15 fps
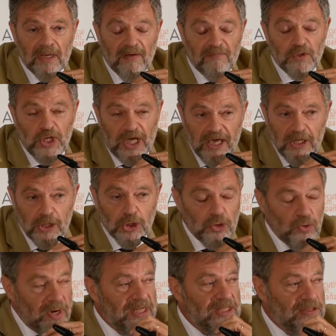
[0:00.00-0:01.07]
changed
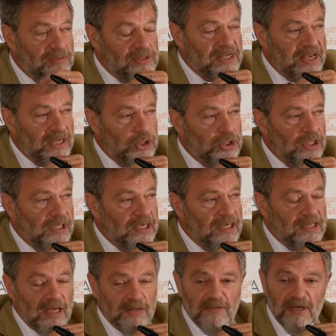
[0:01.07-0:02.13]
quite substantially,
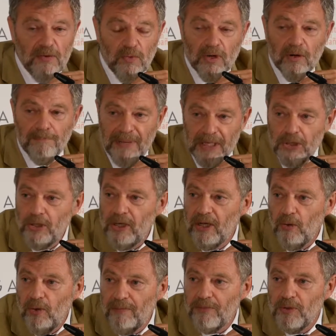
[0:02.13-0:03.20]
and I think we are better
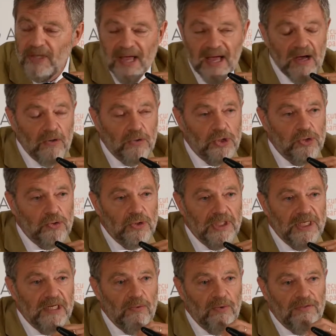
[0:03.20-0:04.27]
equipped now to
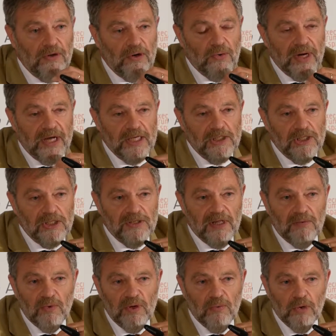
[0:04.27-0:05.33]
deal with a crisis
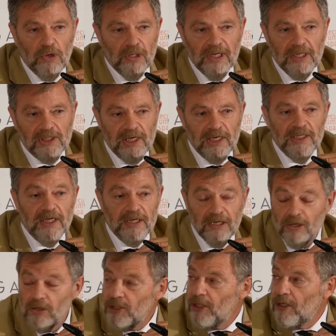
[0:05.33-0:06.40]
than we were, let's say, 10
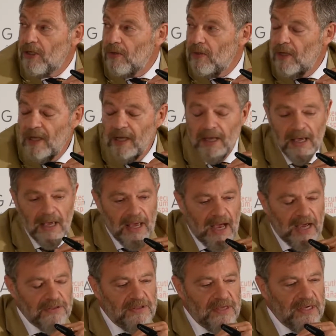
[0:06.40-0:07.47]
years ago.
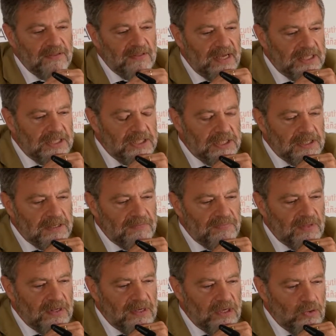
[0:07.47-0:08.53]
I think that
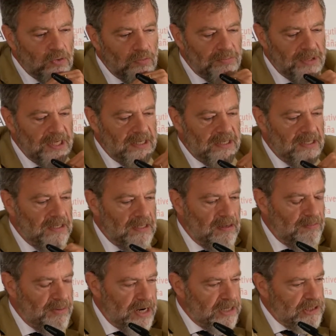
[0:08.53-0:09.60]
the European
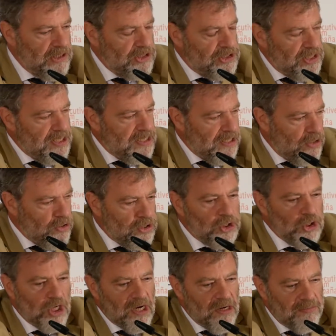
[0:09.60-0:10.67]
partners did a good
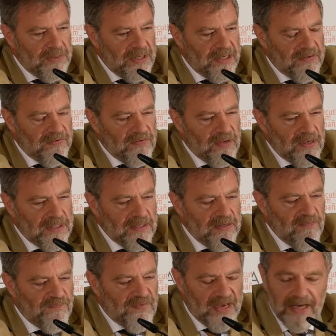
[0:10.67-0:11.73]
job in
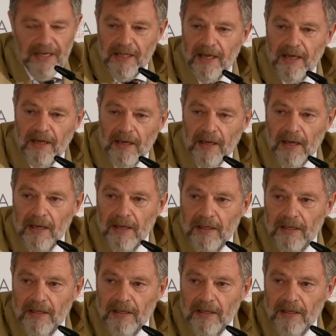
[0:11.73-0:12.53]
defining